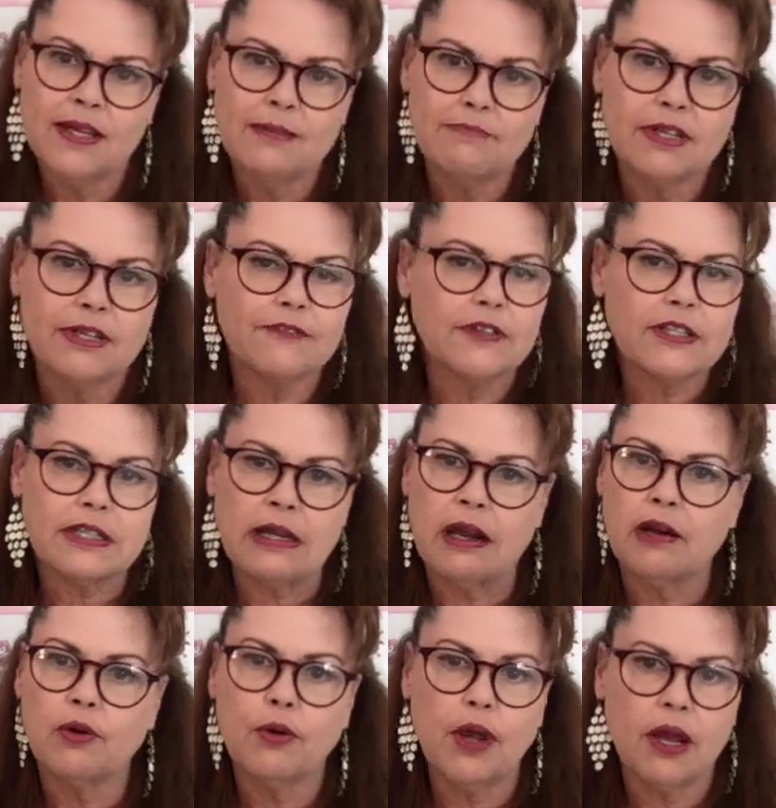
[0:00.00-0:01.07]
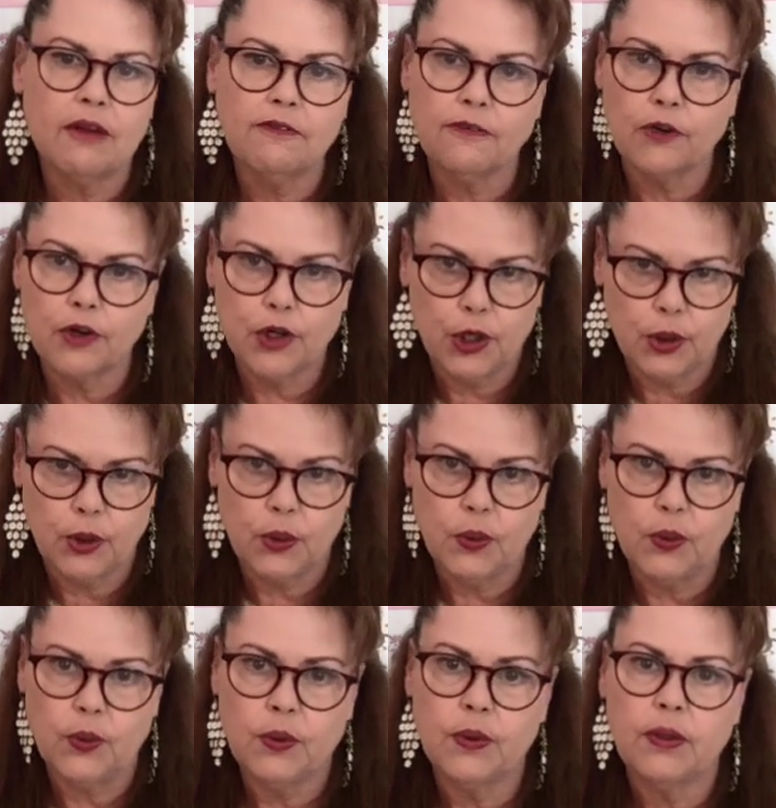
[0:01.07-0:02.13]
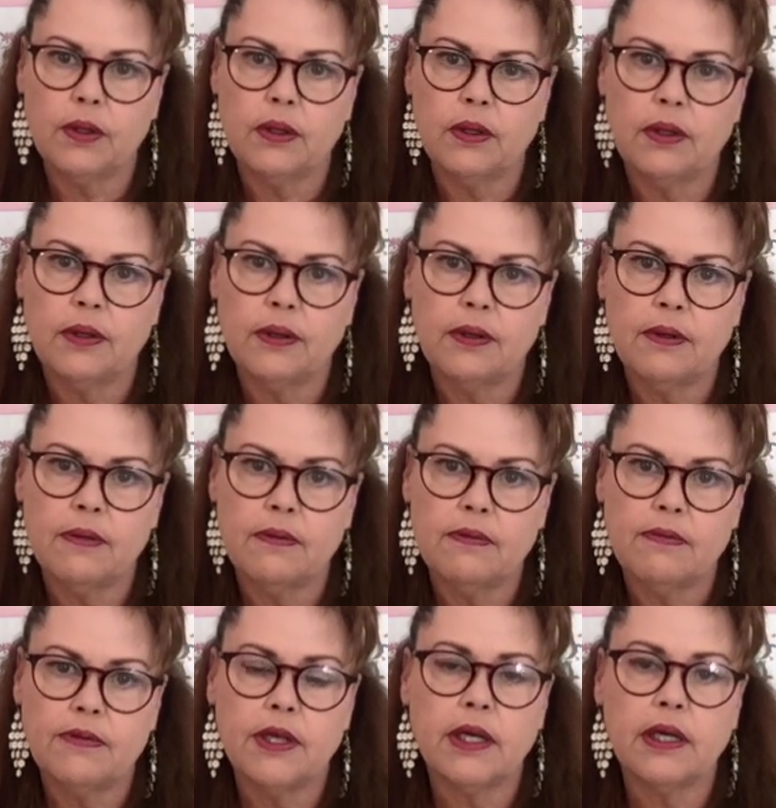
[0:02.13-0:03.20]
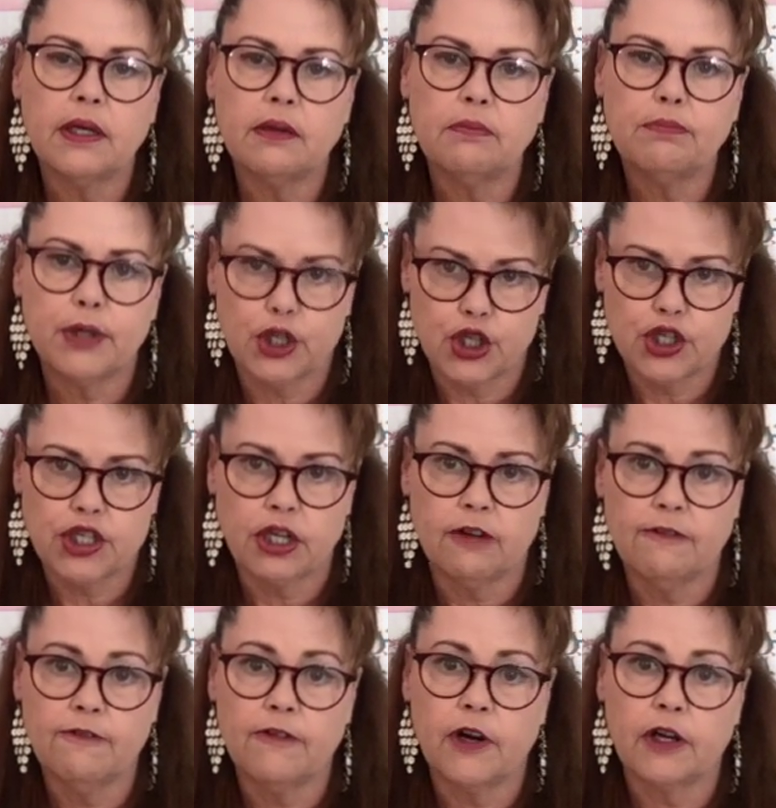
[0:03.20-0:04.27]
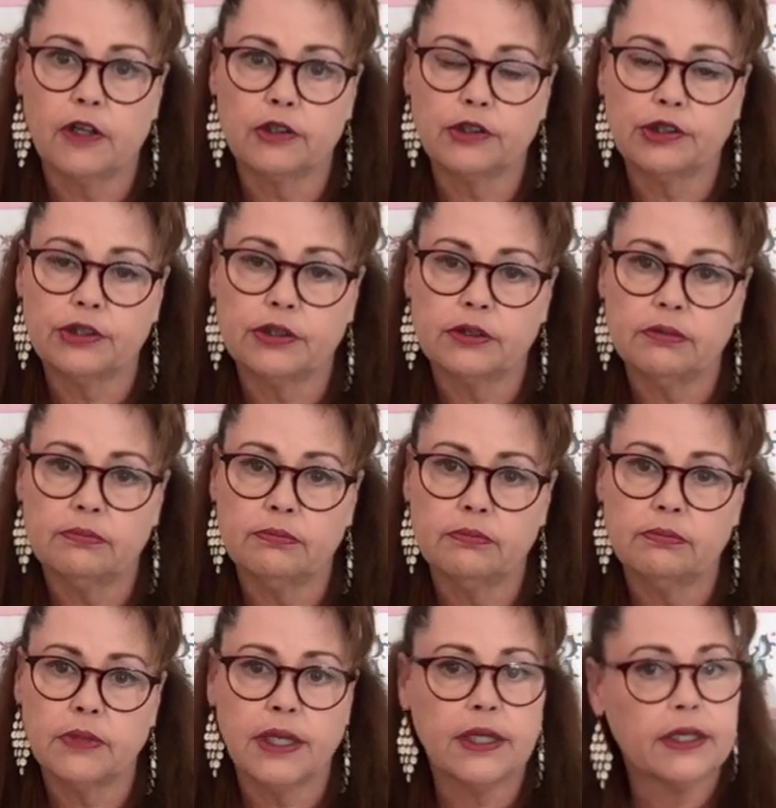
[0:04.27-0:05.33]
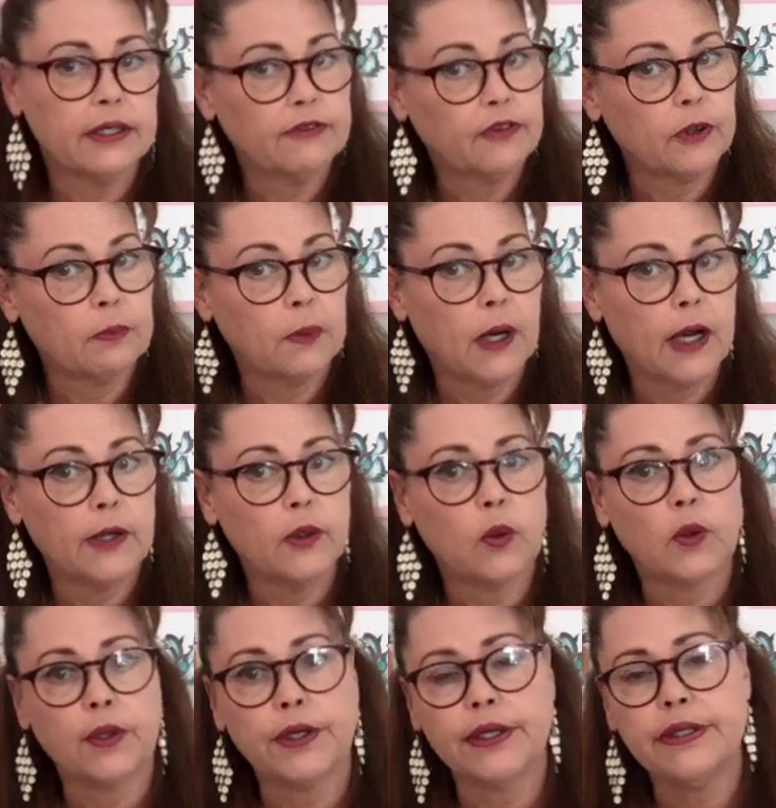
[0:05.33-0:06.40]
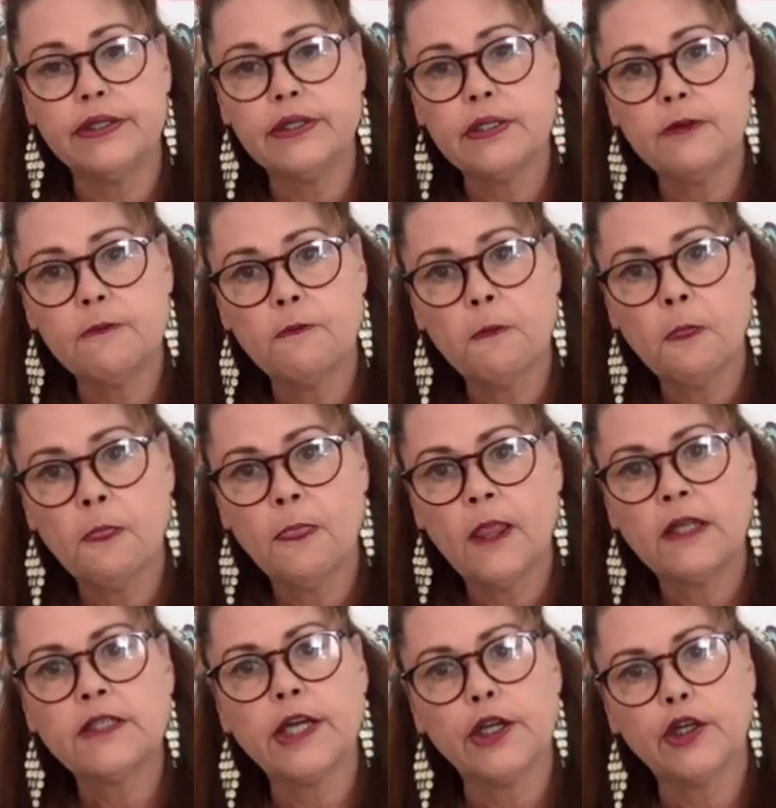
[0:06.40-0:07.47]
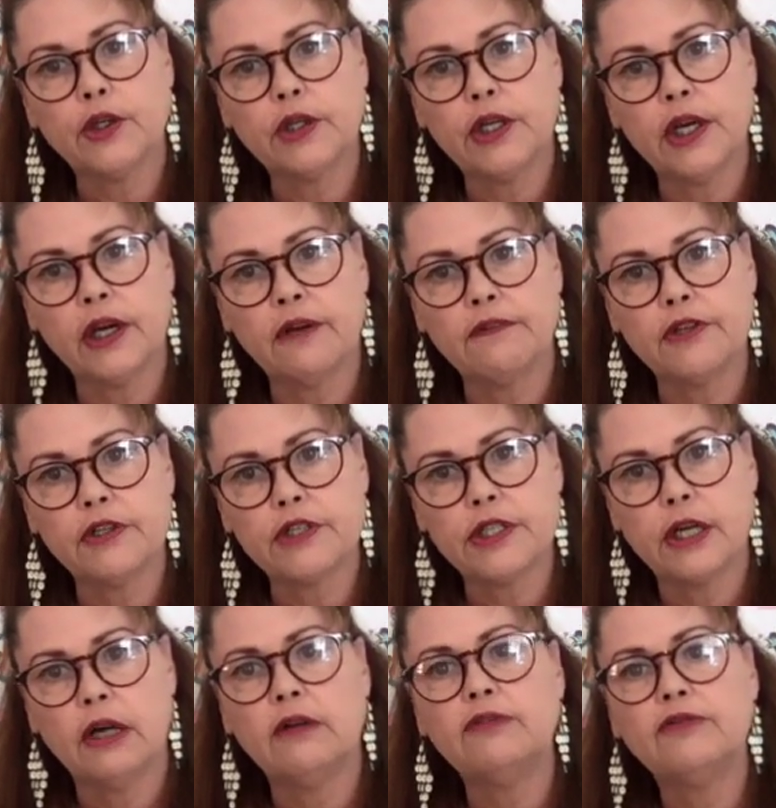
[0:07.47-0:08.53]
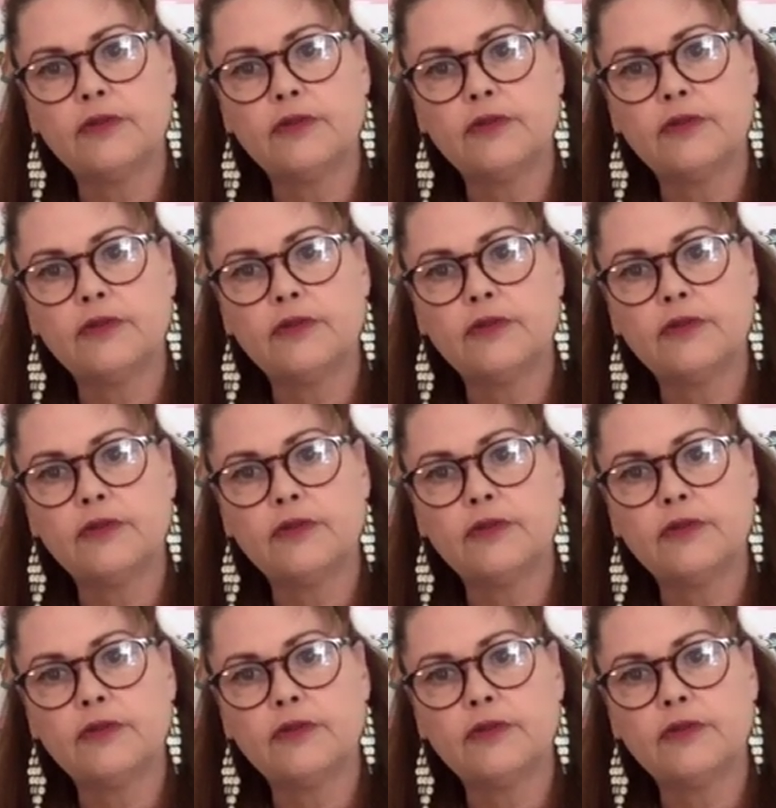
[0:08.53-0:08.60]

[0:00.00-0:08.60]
But if it's not okay for you, then put yourself first. Make different priorities. Take good care of yourself.